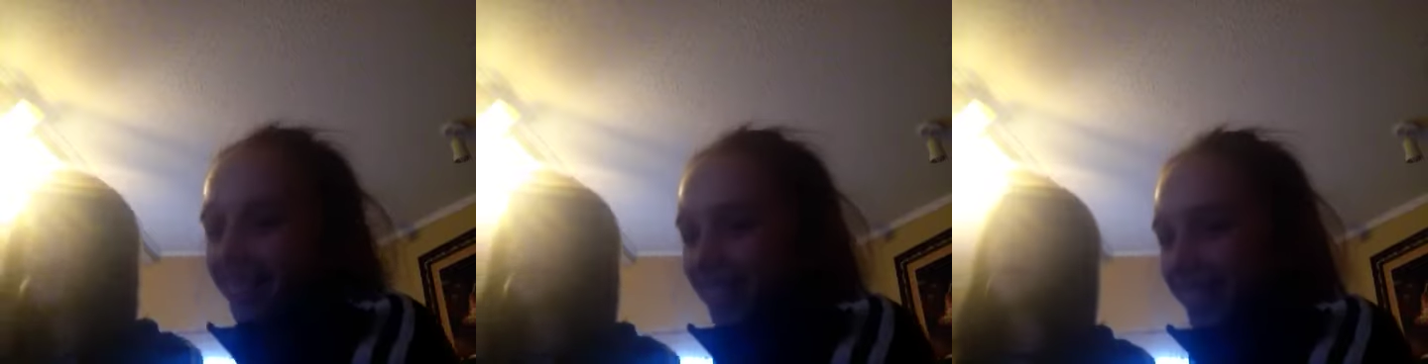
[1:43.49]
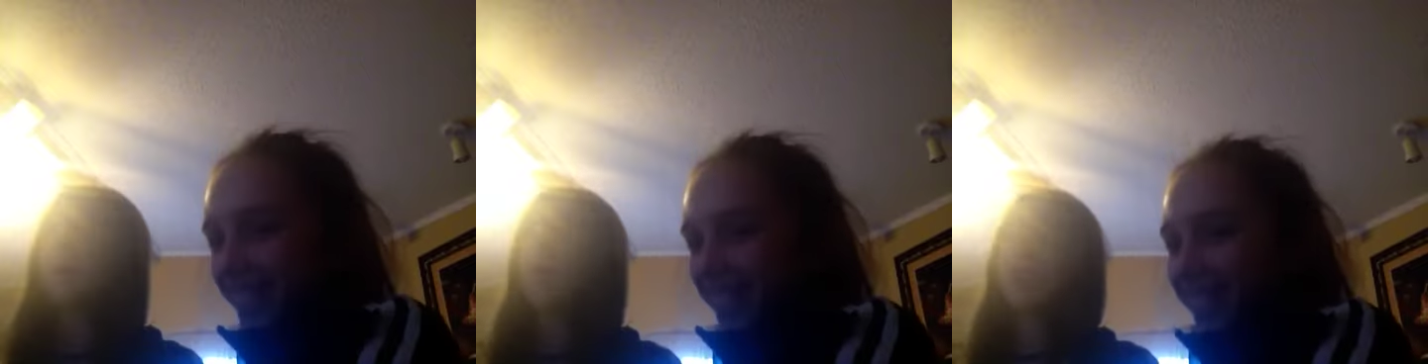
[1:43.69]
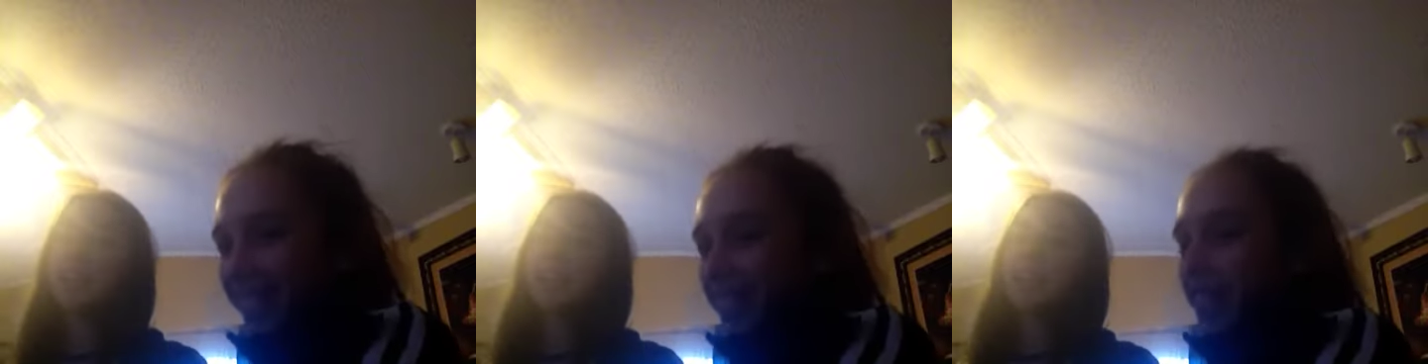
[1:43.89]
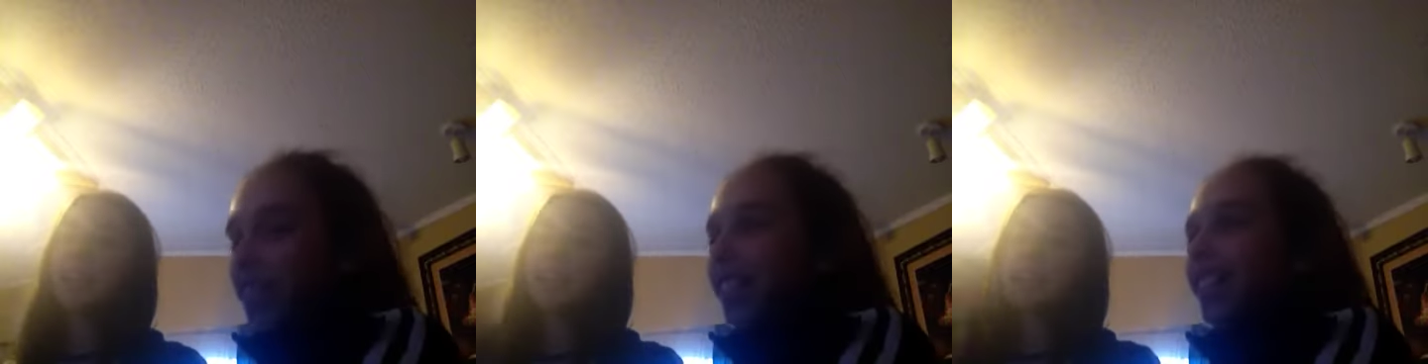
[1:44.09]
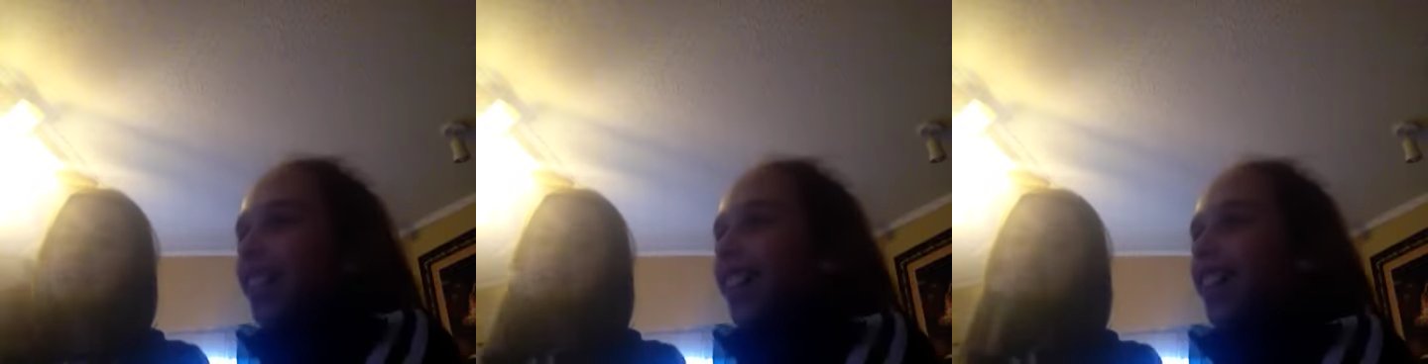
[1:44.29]
Okay,
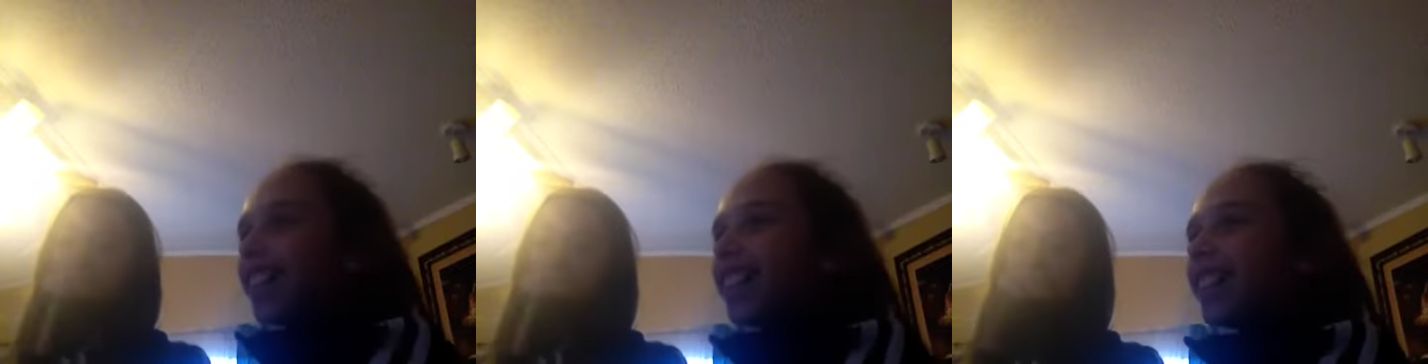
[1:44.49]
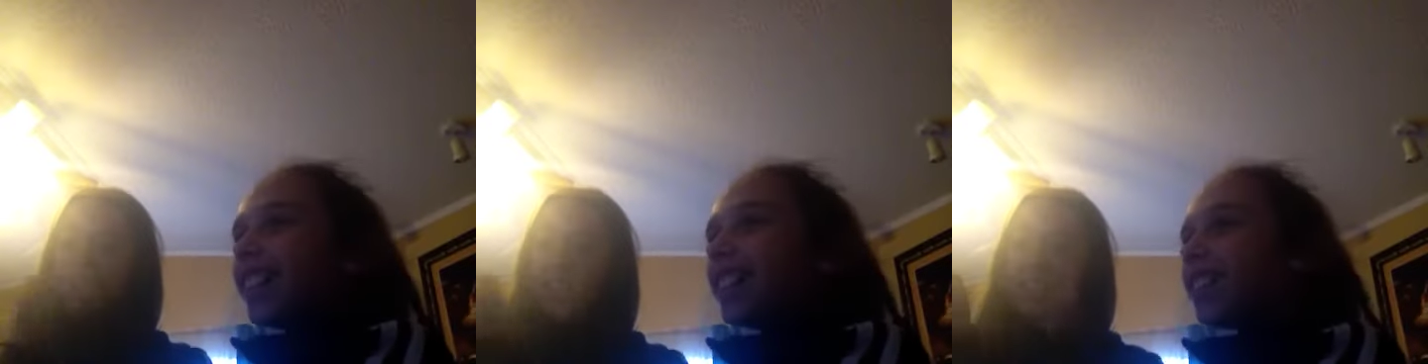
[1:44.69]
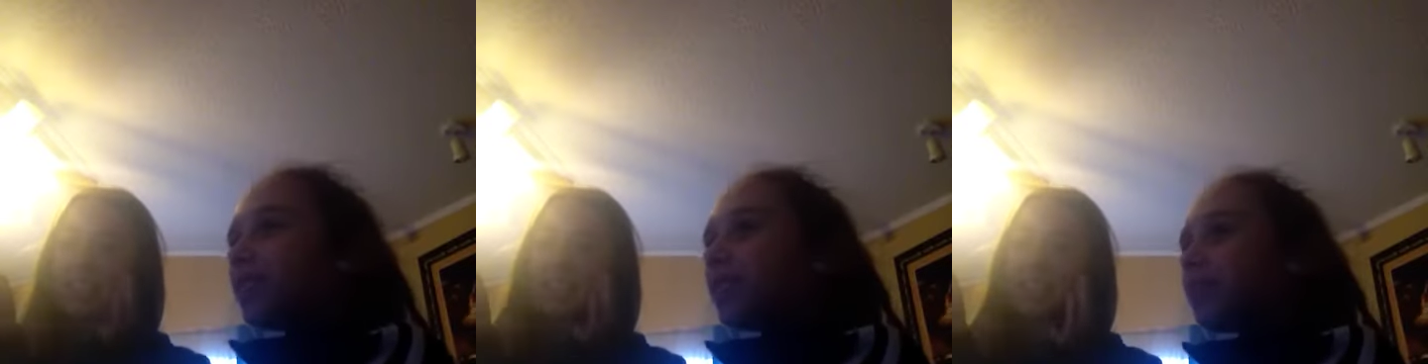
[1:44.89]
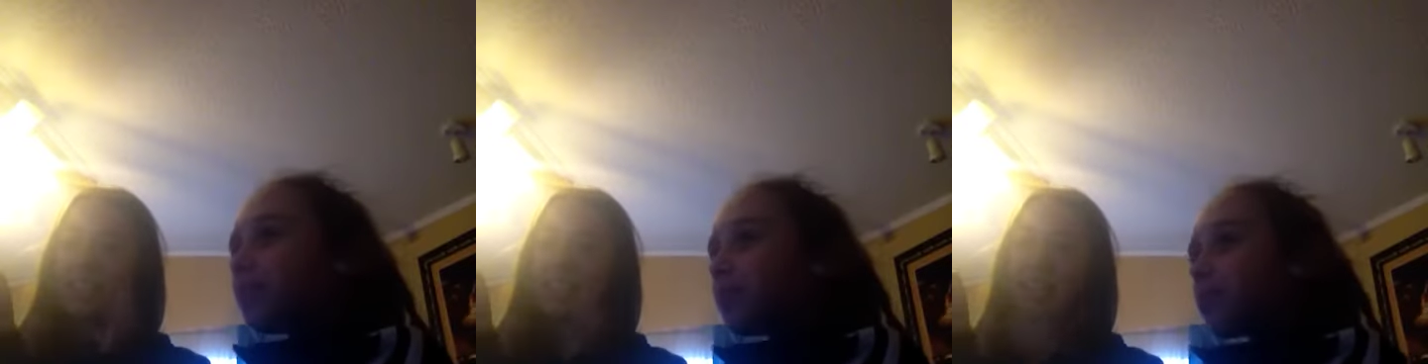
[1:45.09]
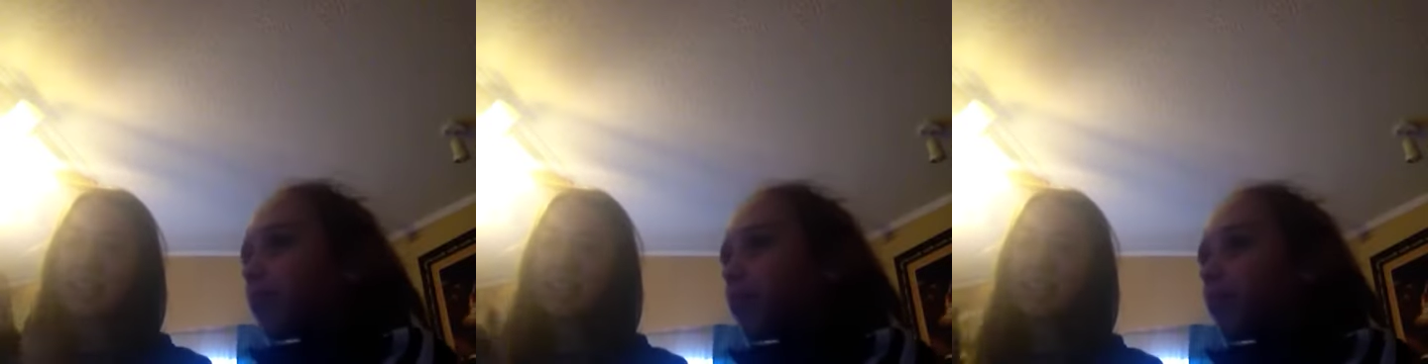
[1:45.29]
so
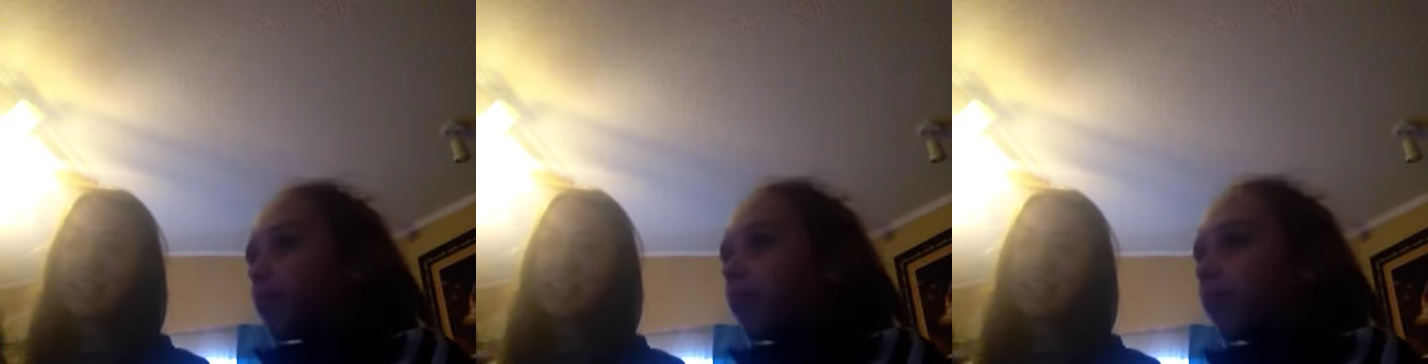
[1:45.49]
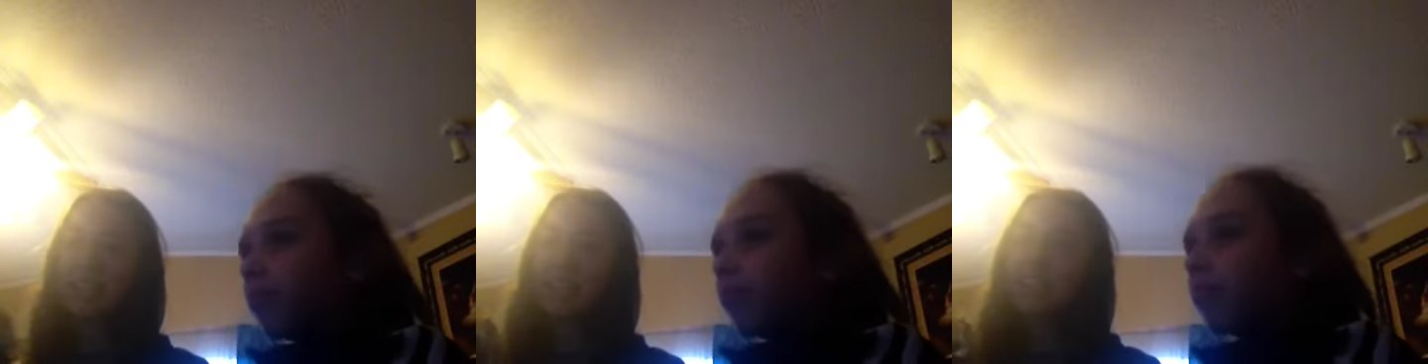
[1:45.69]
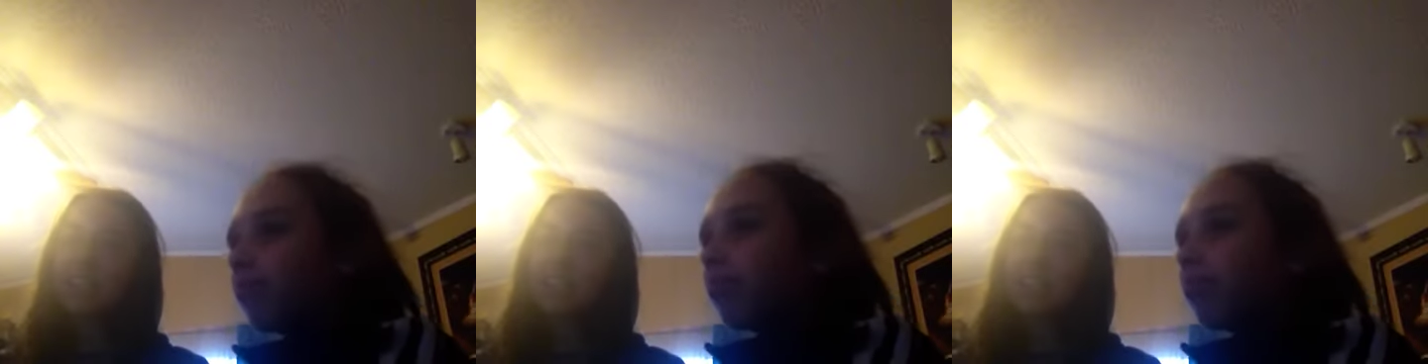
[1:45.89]
you were correct.